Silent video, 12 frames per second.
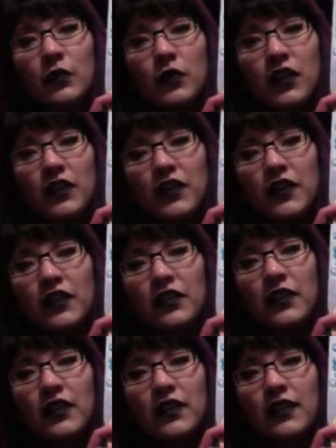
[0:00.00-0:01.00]

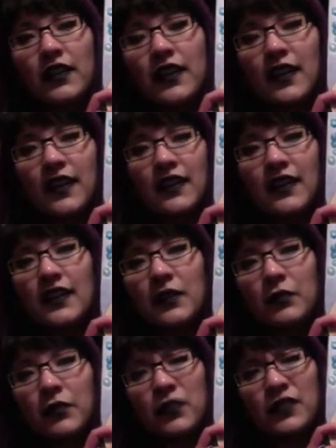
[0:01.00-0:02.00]
watercolor. And I think
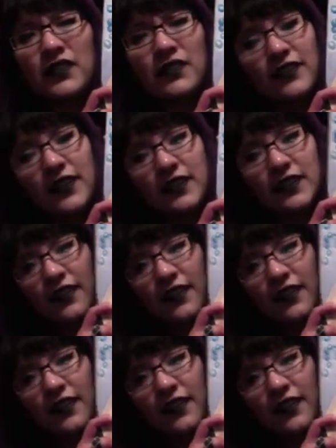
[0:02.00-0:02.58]
I'm going to fix